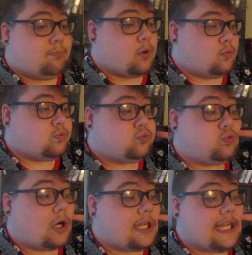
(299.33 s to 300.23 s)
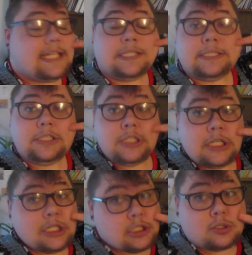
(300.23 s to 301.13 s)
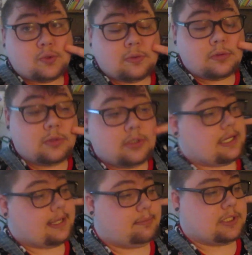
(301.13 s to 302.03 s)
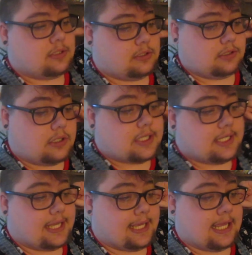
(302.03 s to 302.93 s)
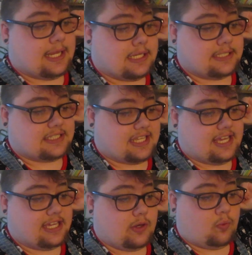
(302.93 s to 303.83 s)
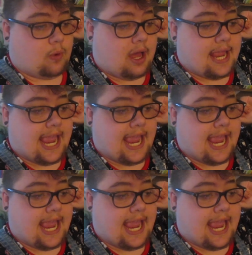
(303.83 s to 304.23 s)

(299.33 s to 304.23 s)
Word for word: But right now, I'm going to look and see what